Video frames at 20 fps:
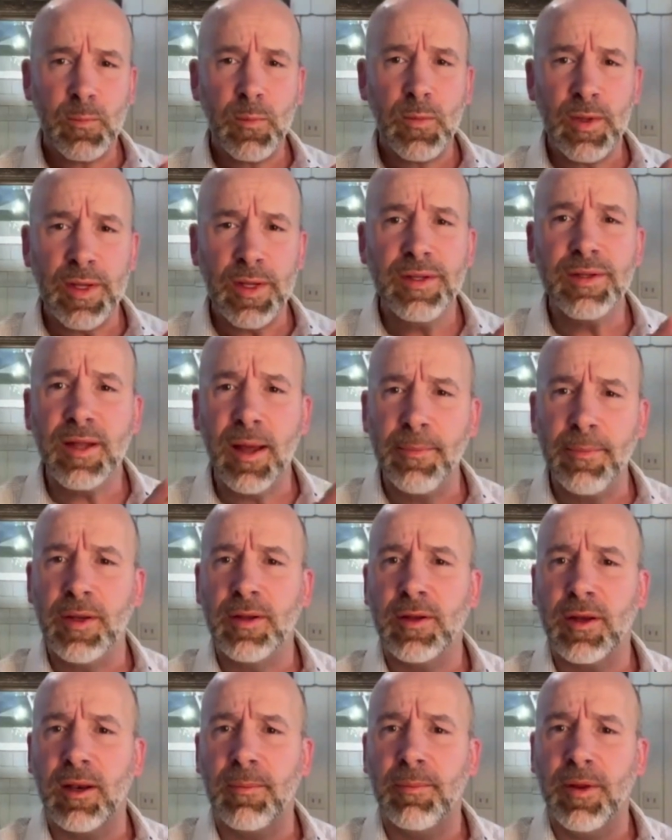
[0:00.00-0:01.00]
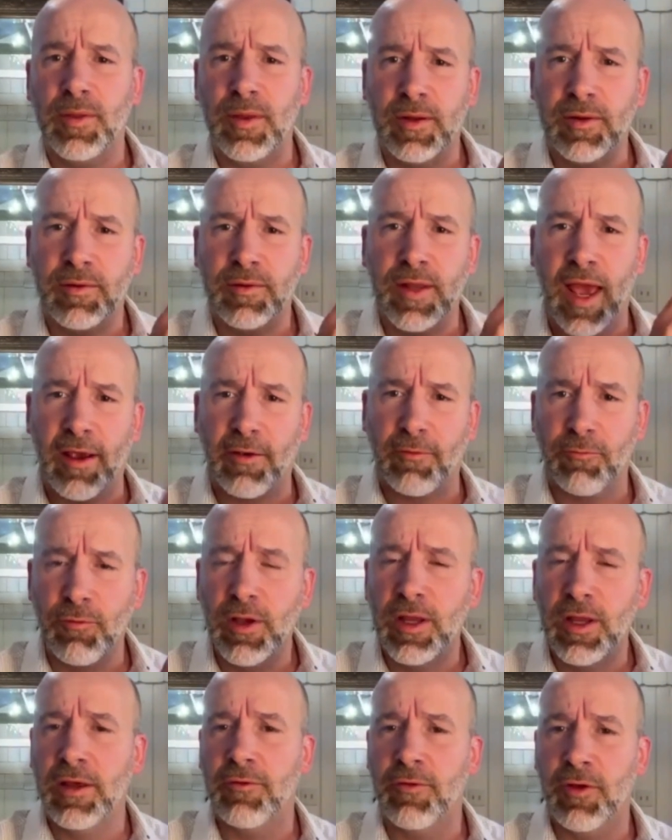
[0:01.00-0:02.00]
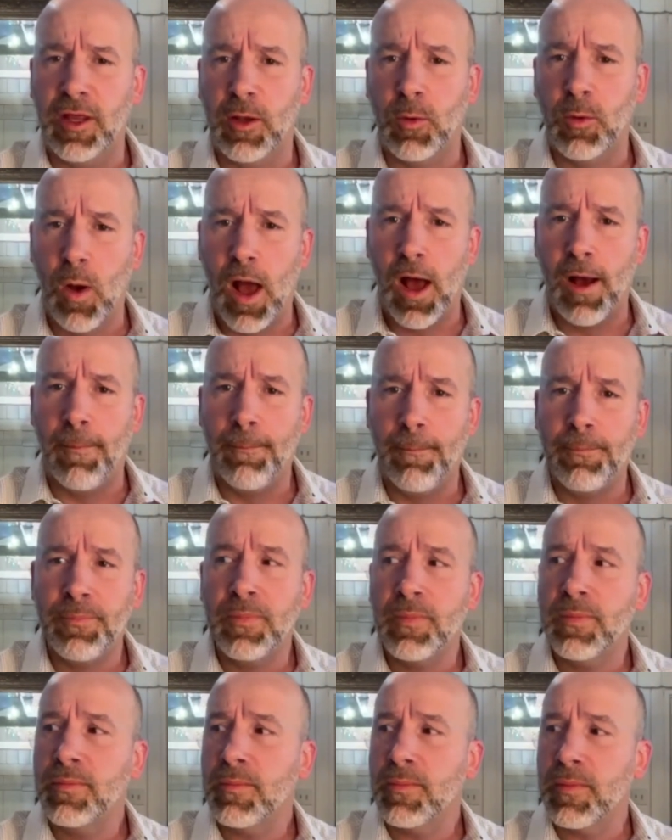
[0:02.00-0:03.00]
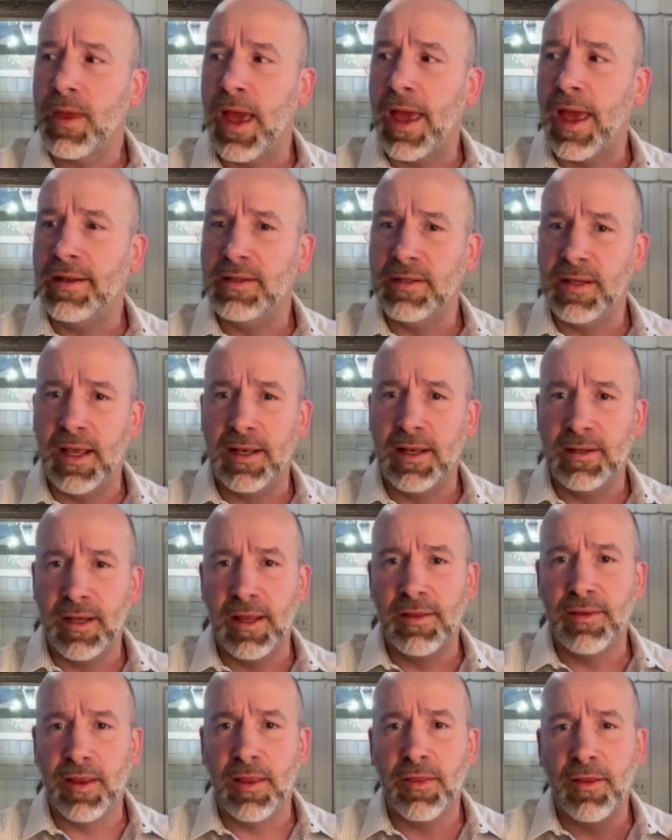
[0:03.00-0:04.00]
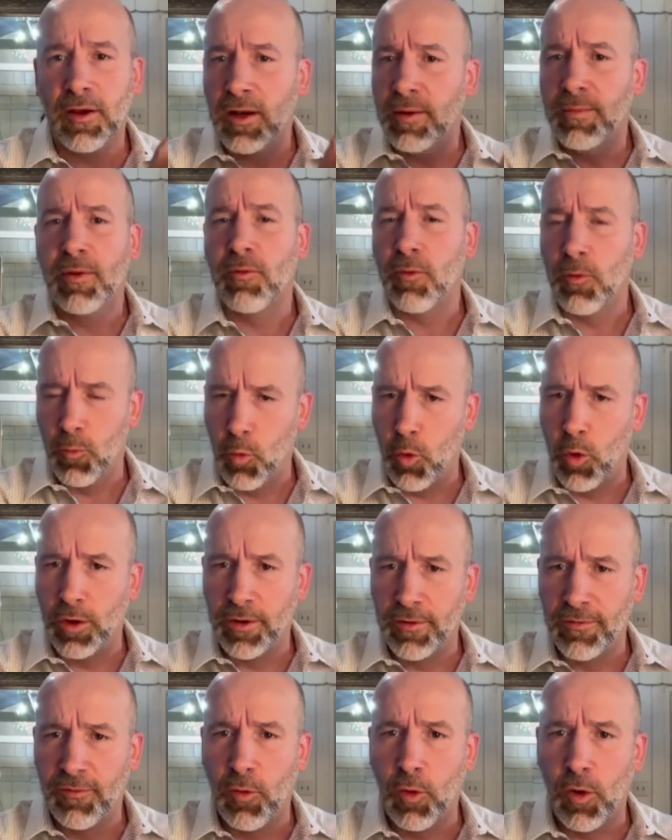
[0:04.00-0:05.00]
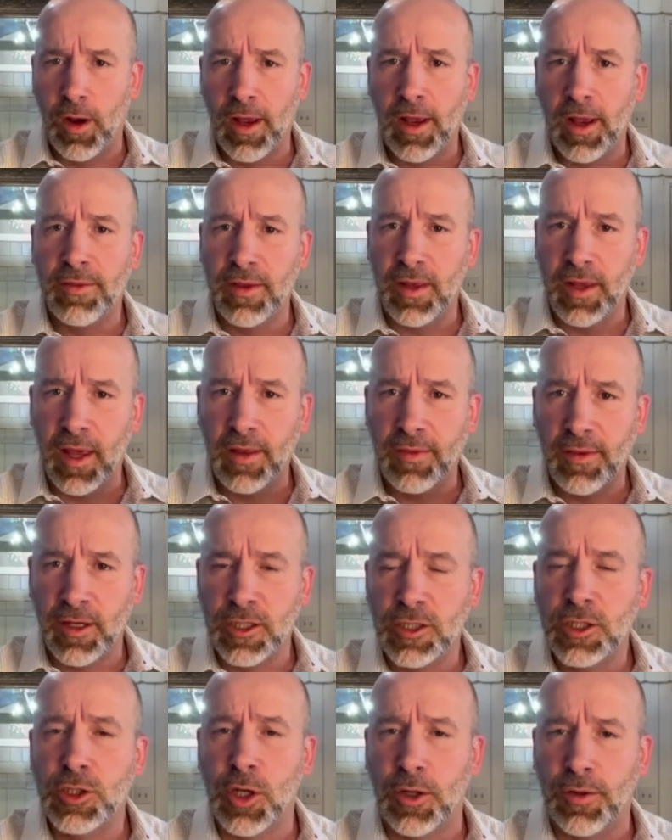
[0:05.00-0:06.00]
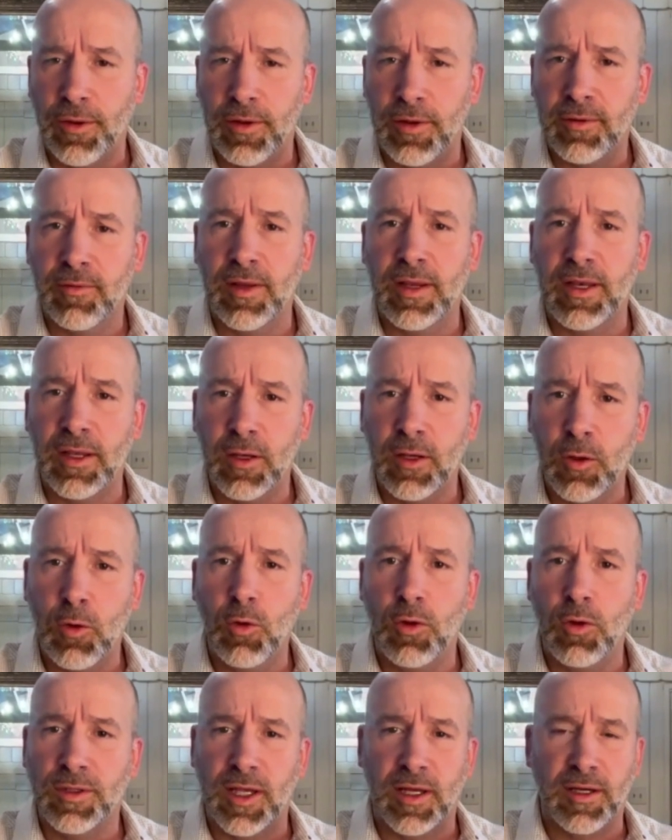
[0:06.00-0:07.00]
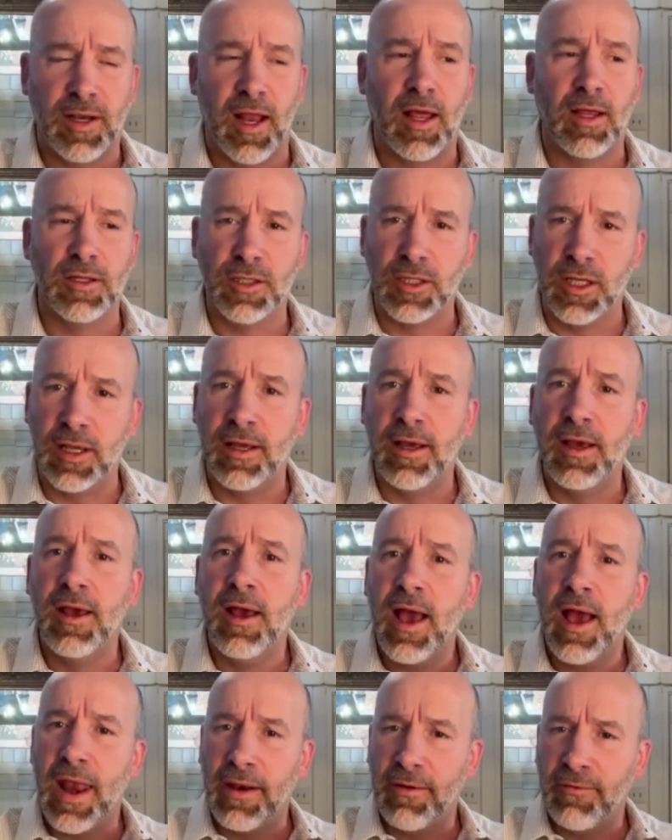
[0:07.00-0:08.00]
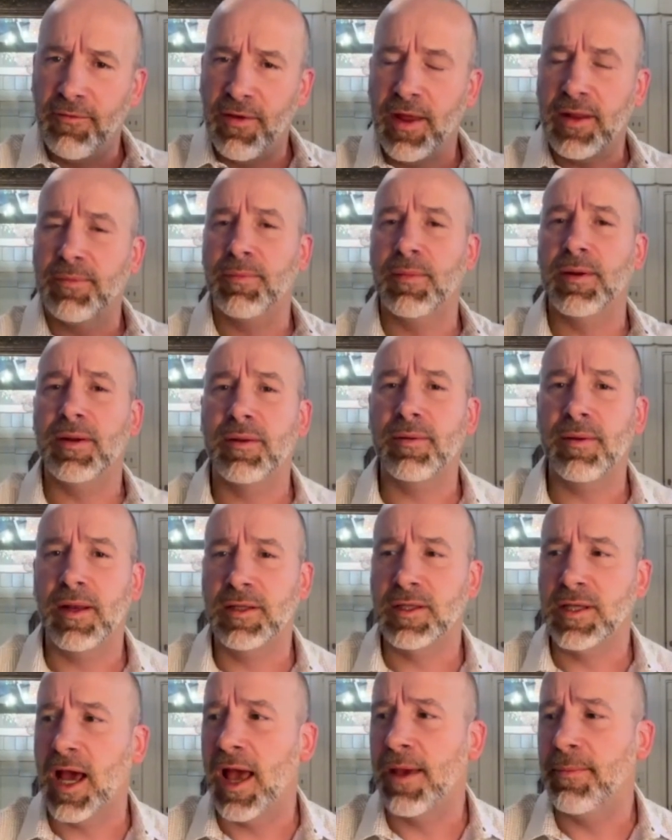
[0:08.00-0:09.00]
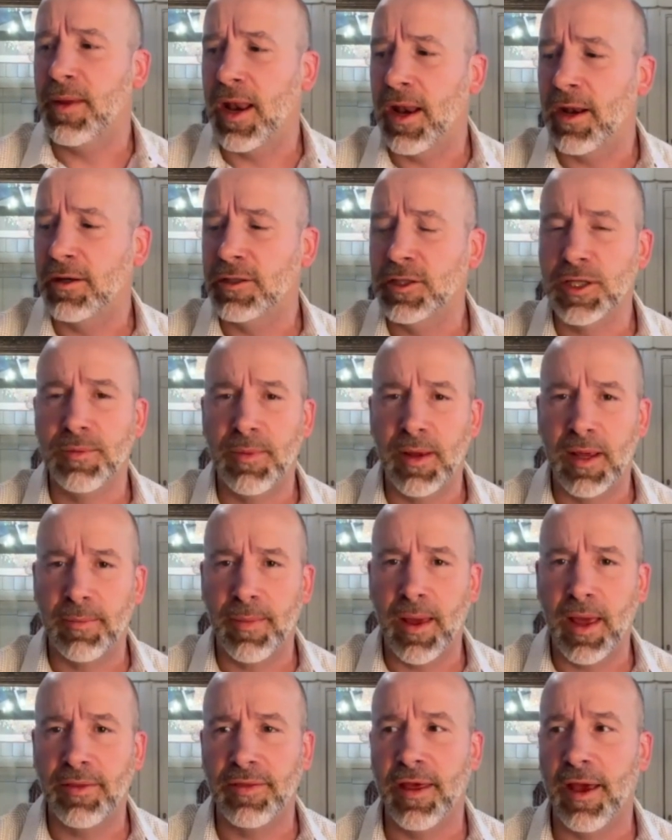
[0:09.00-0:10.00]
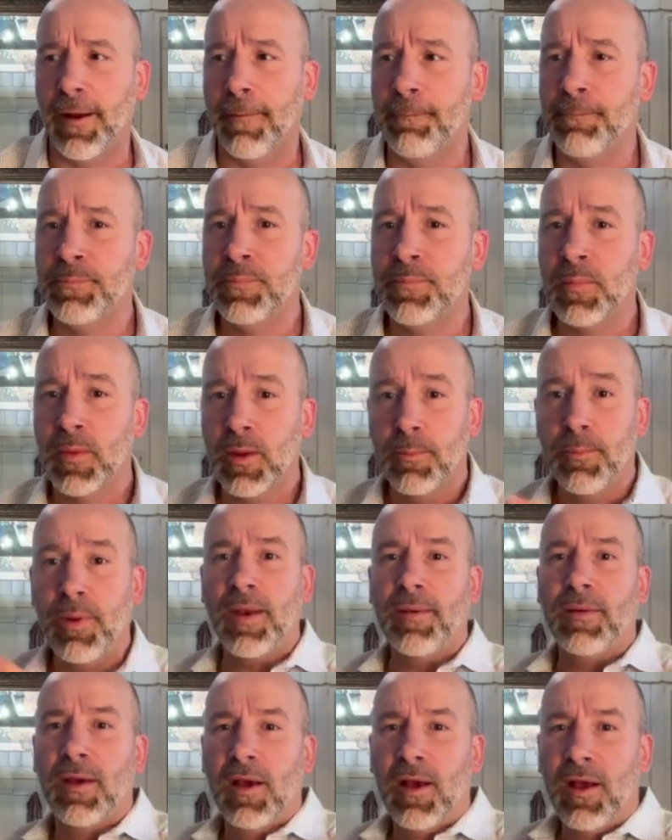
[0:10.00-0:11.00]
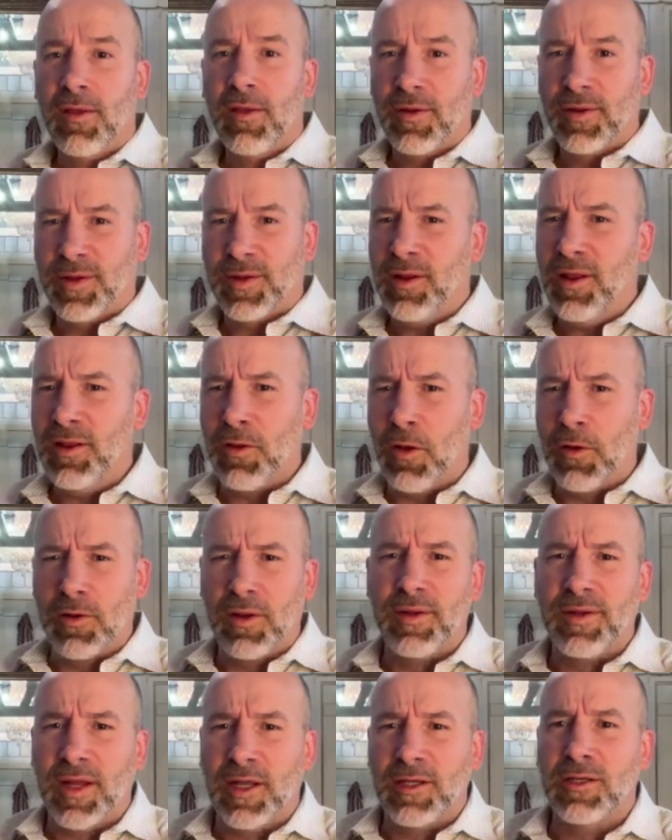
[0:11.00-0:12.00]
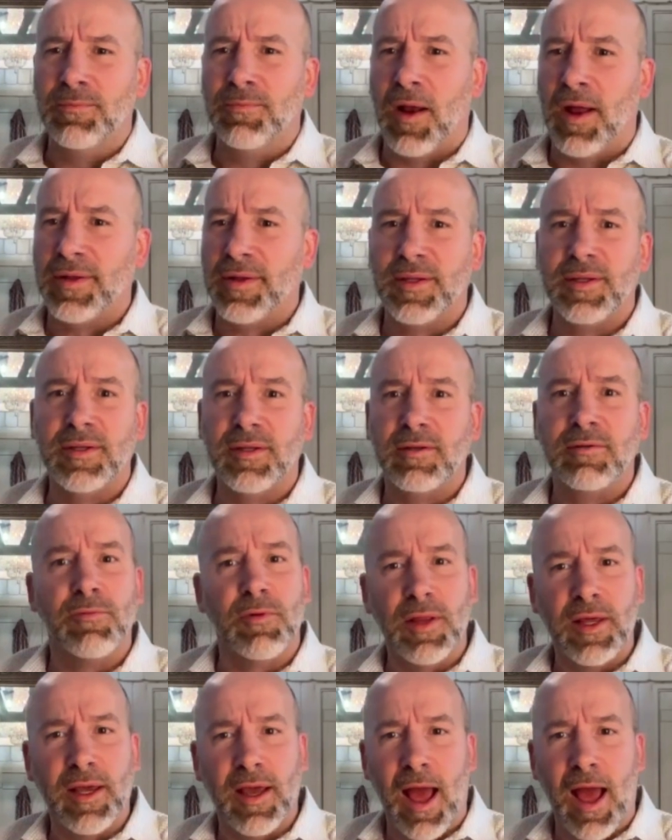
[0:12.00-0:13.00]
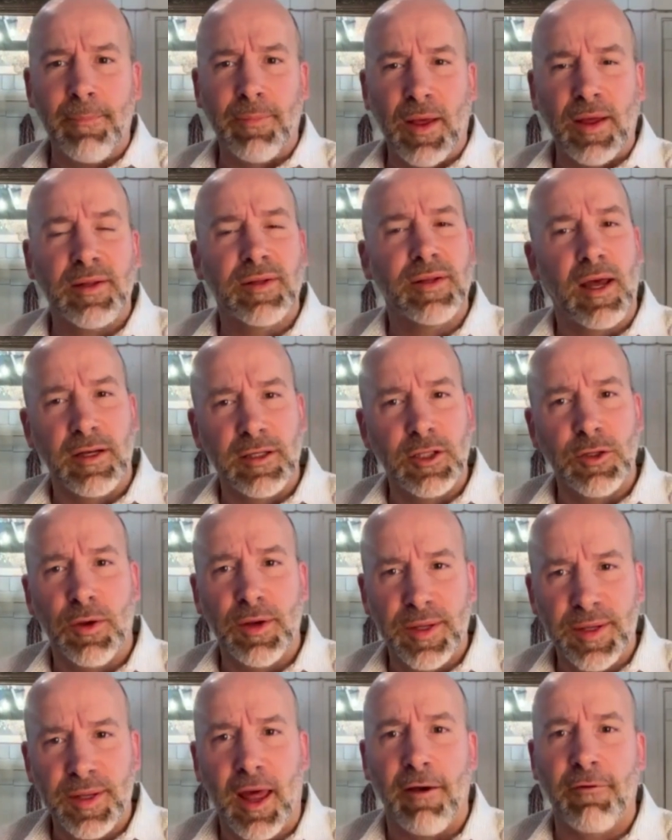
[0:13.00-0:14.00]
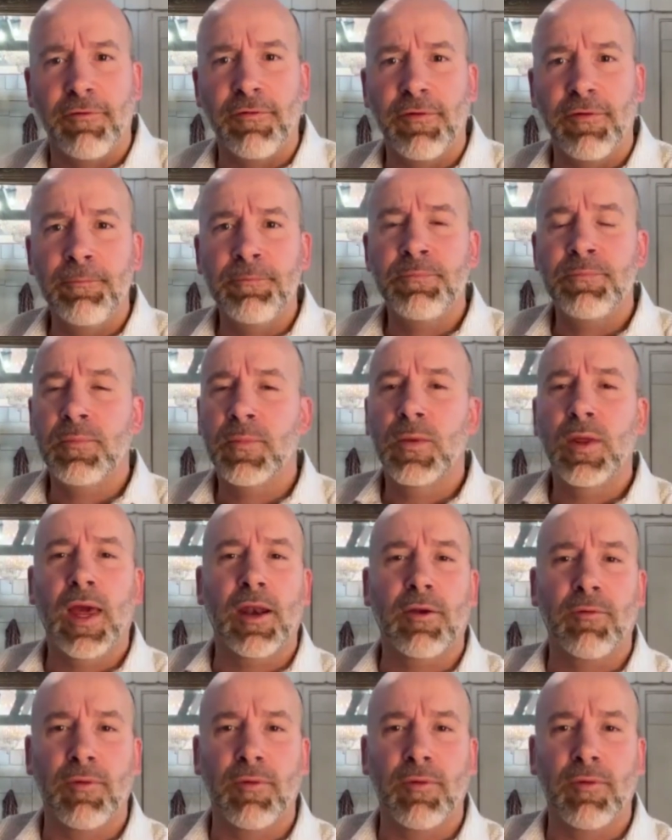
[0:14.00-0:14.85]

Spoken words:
These companies are going to build this tech really, really well, and they're going to be rewarded for it, and they should. There's really cool technology and investments in time and energy being made there. But there's still a localization process that's really complex unto itself. You got to